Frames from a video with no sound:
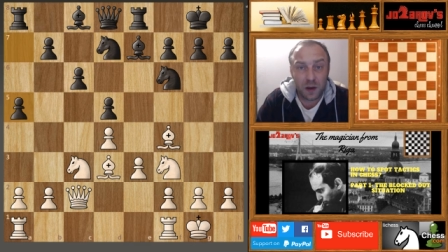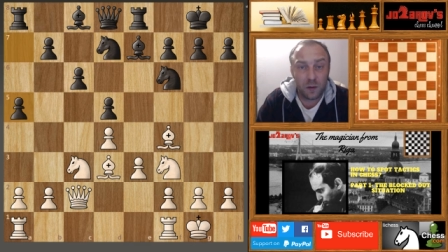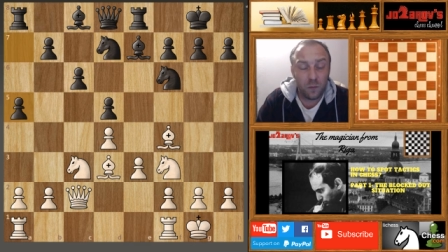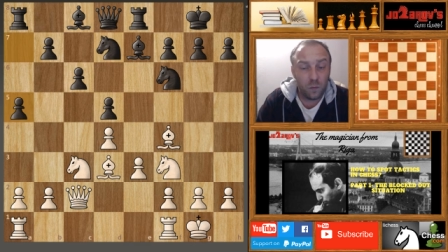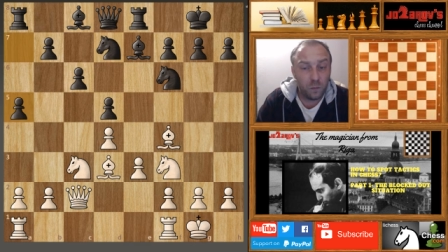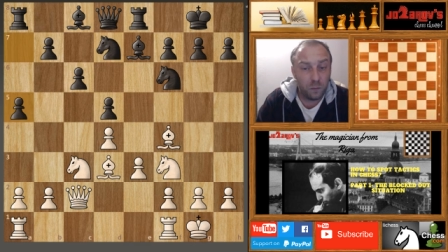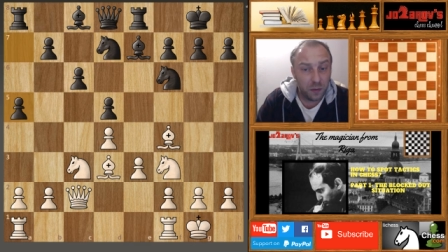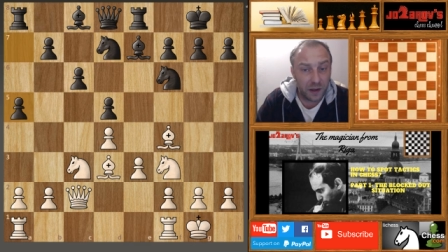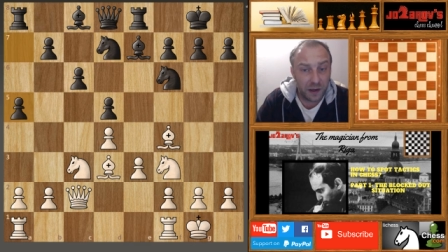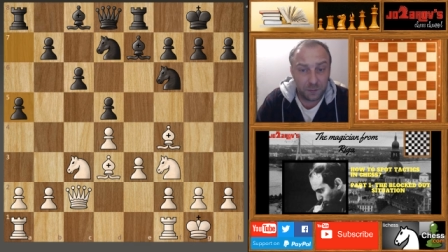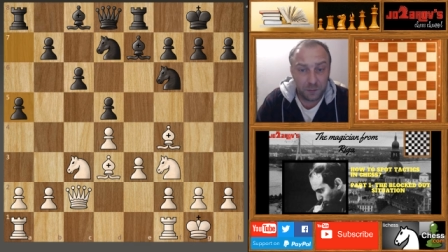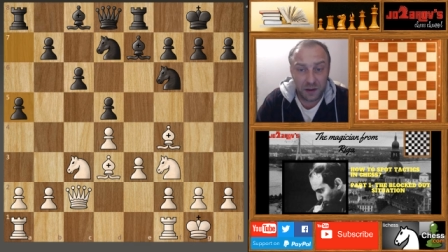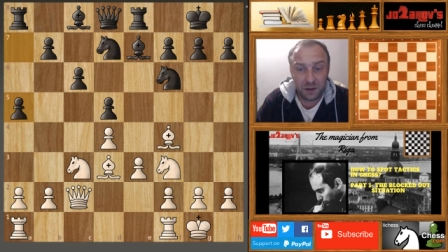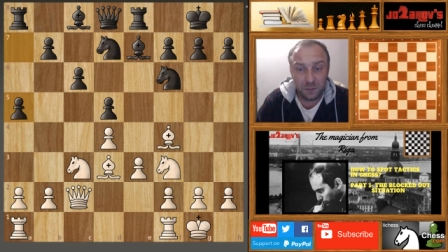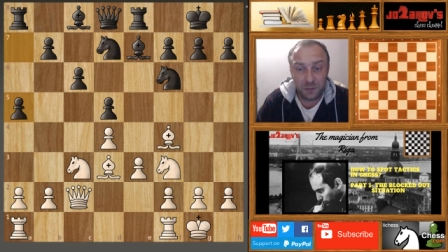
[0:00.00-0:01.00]

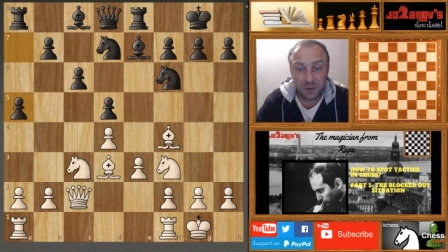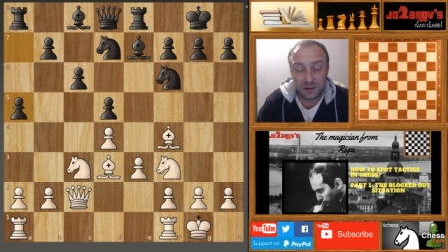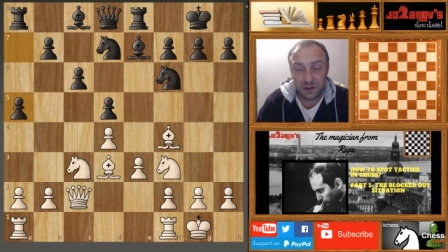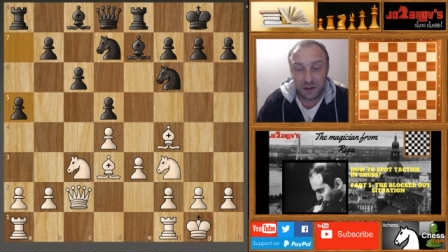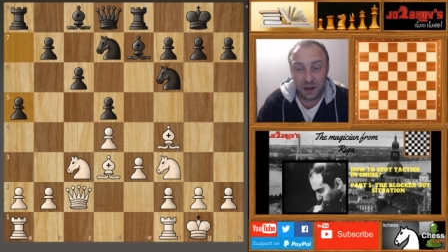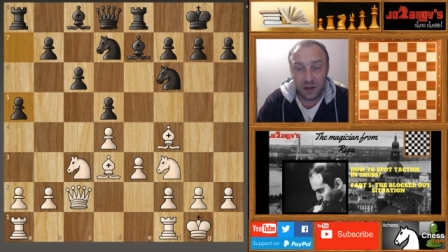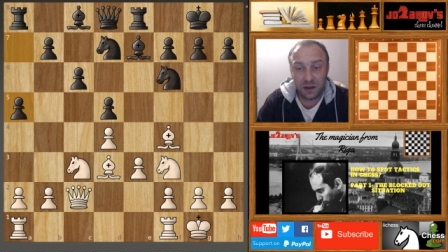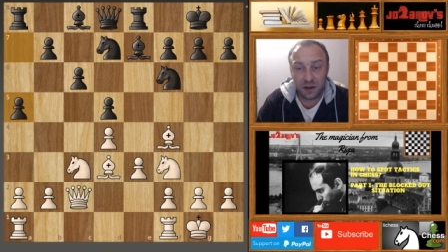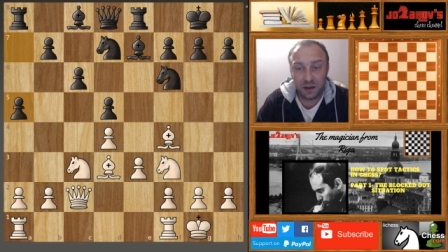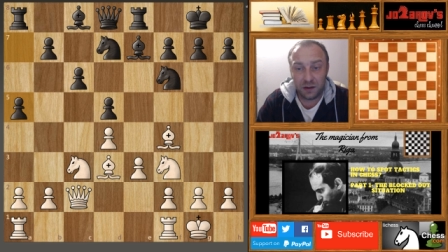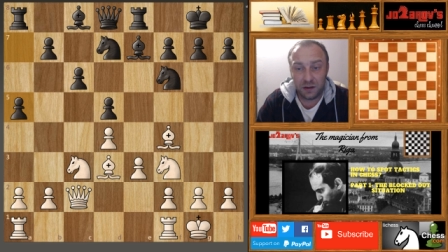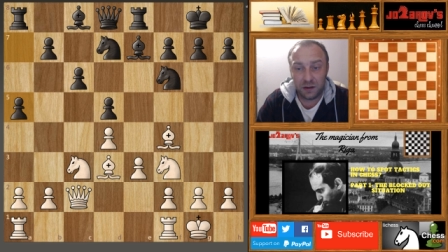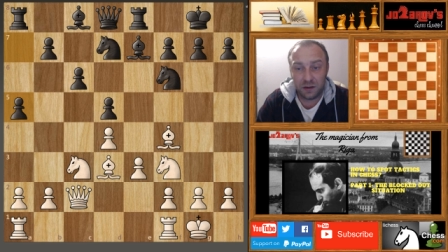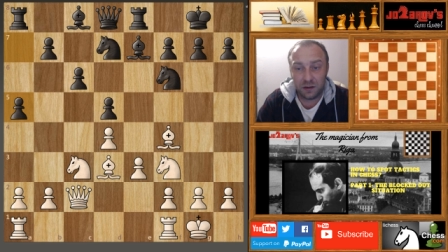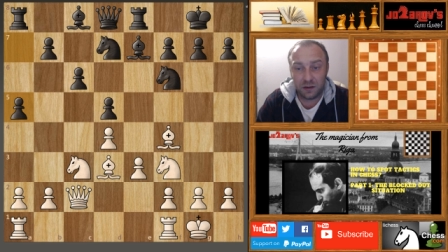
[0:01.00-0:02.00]
Black made a mistake,
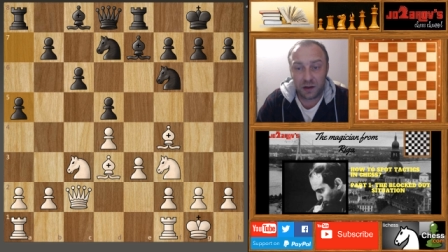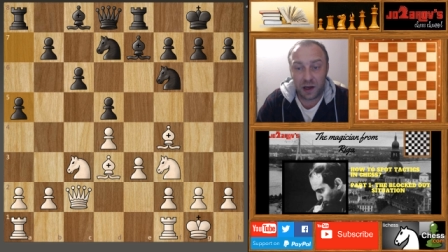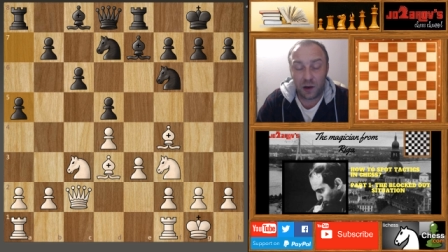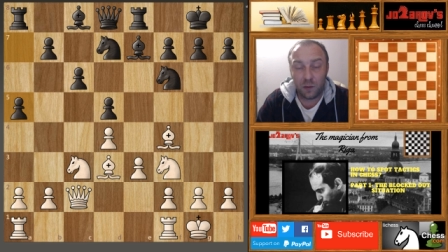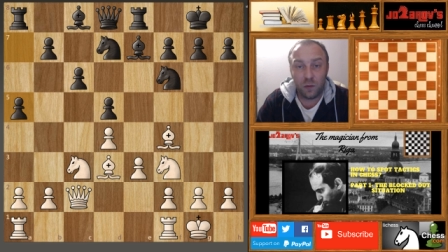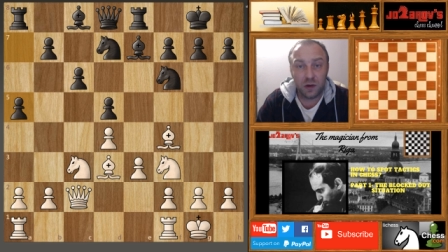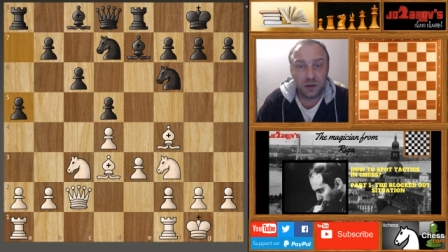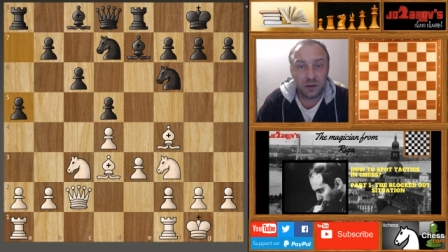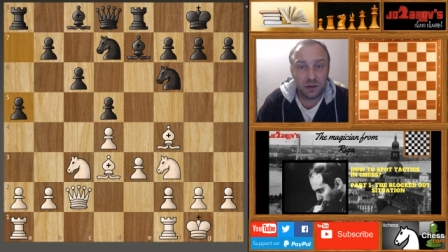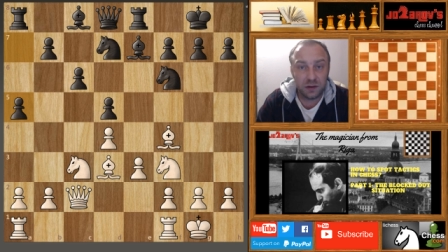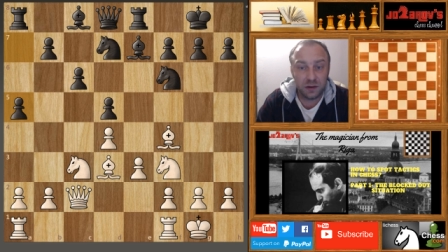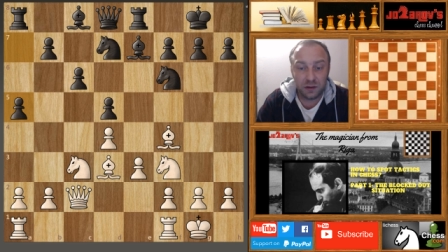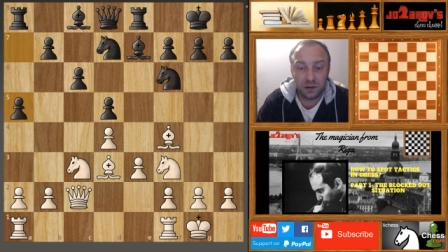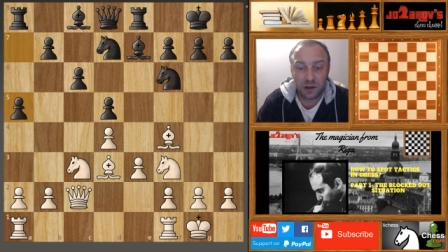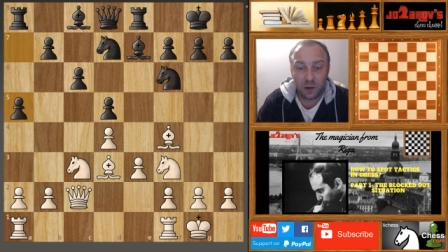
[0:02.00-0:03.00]
and uh, I
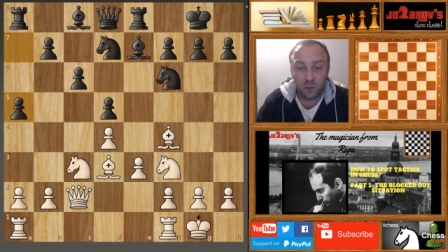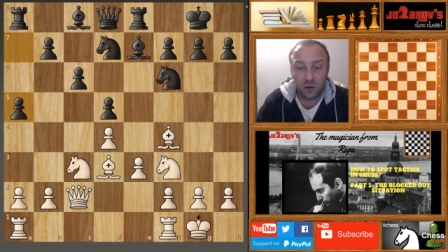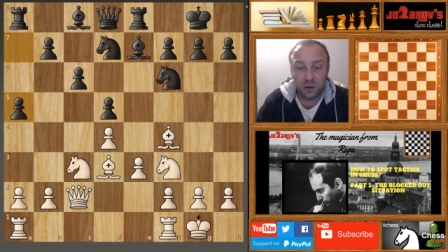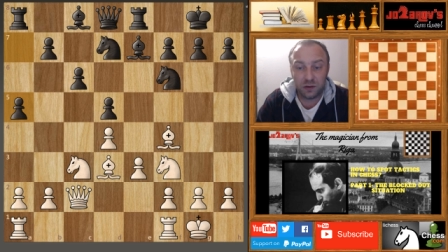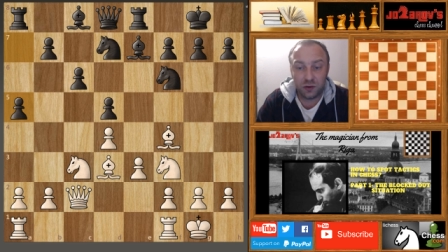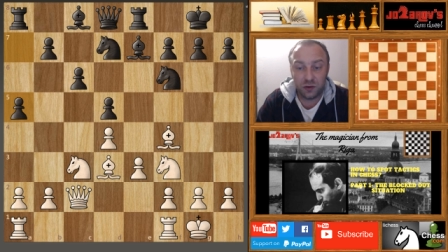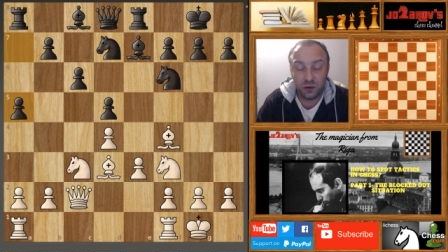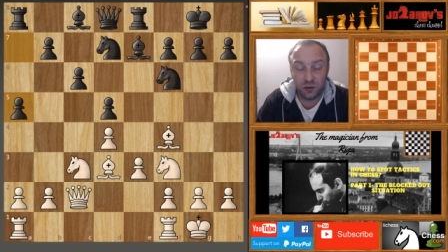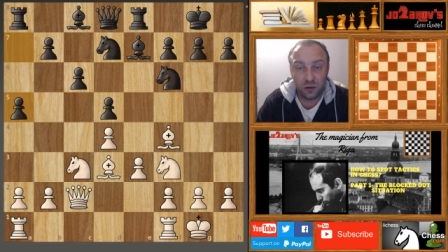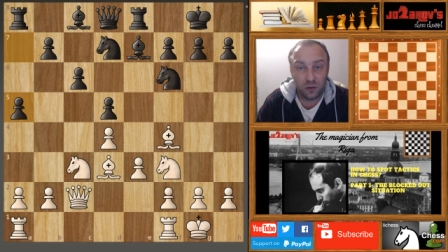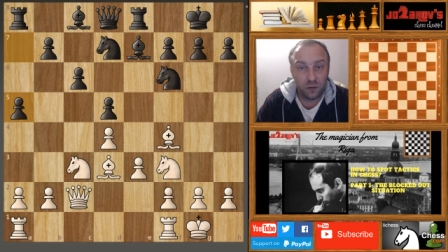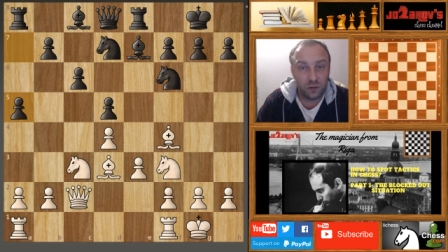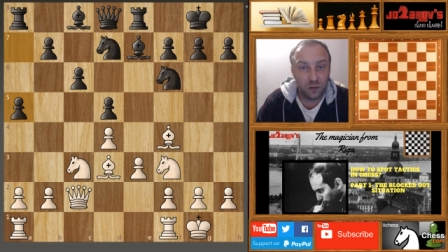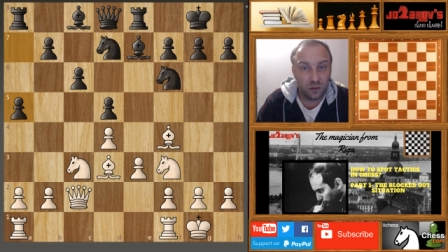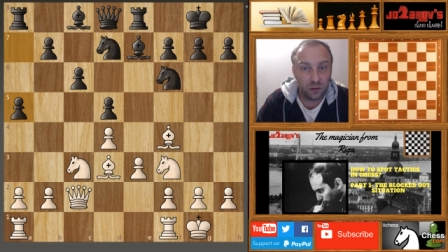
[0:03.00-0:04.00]
wasn't uh, I wasn't
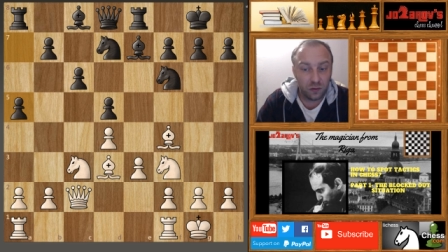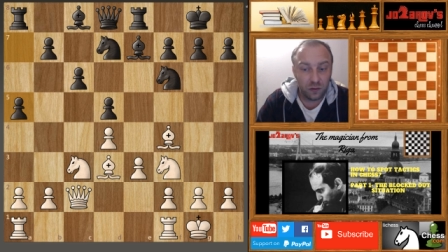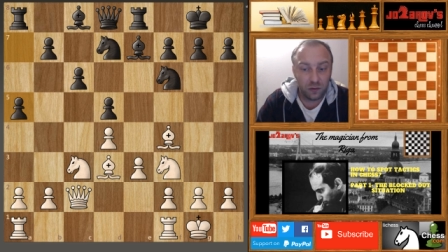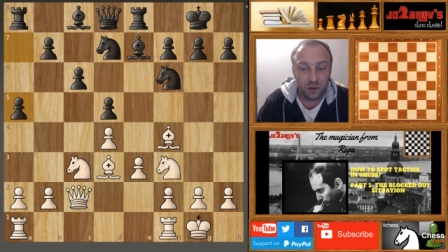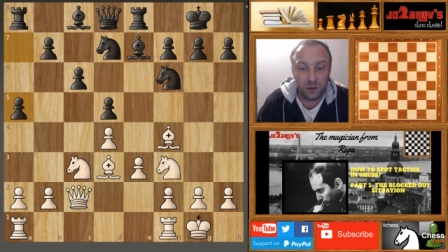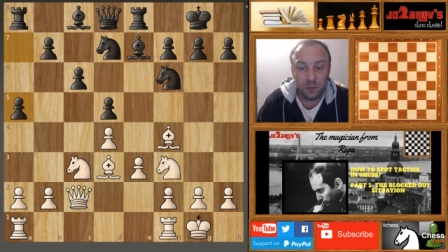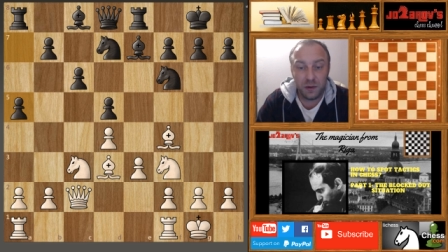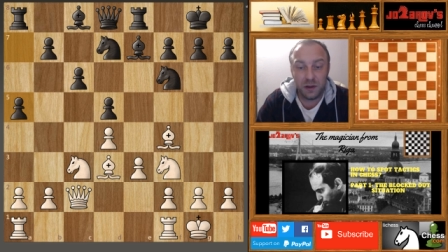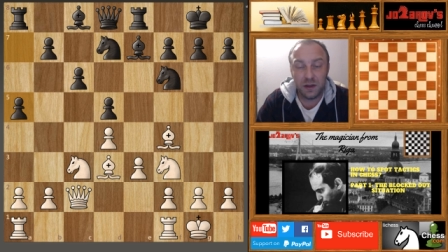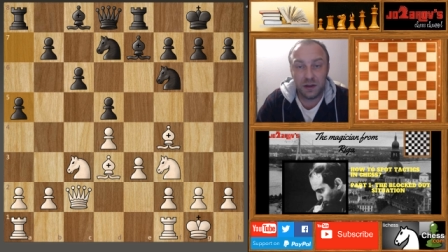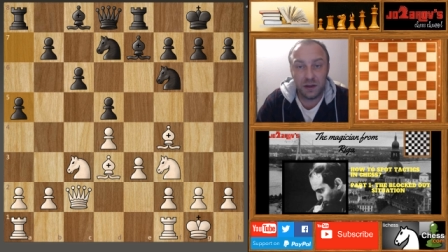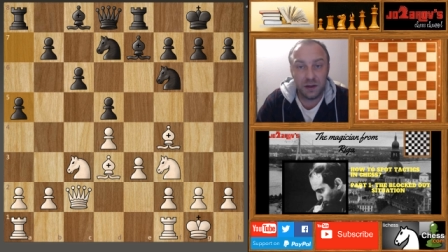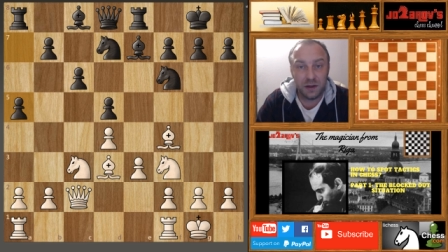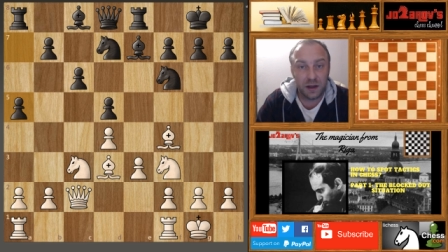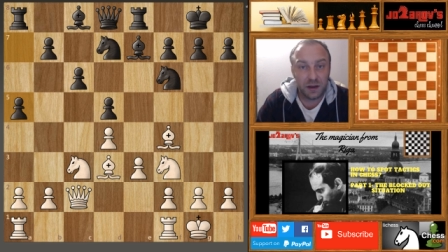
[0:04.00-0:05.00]
sure uh,
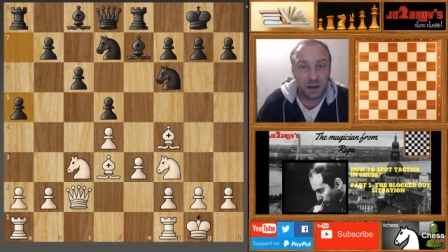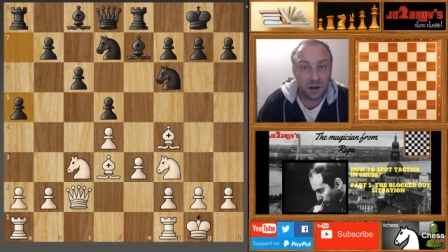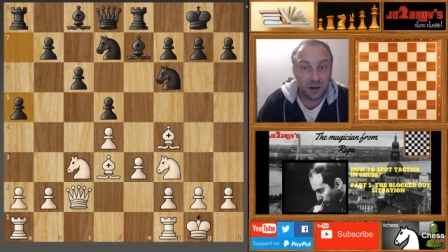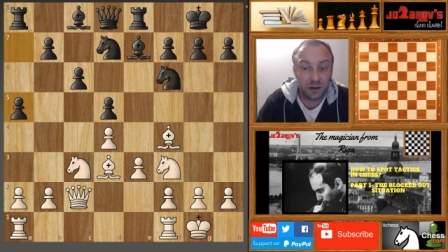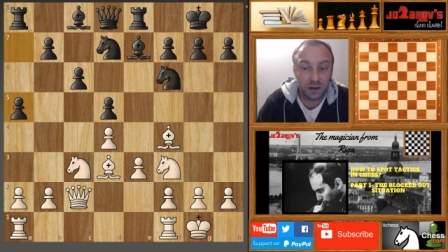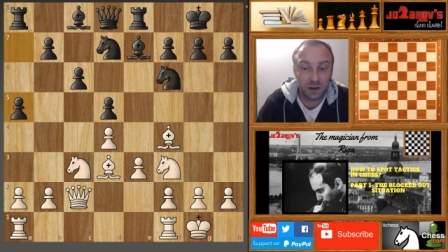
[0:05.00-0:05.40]
immediately that uh,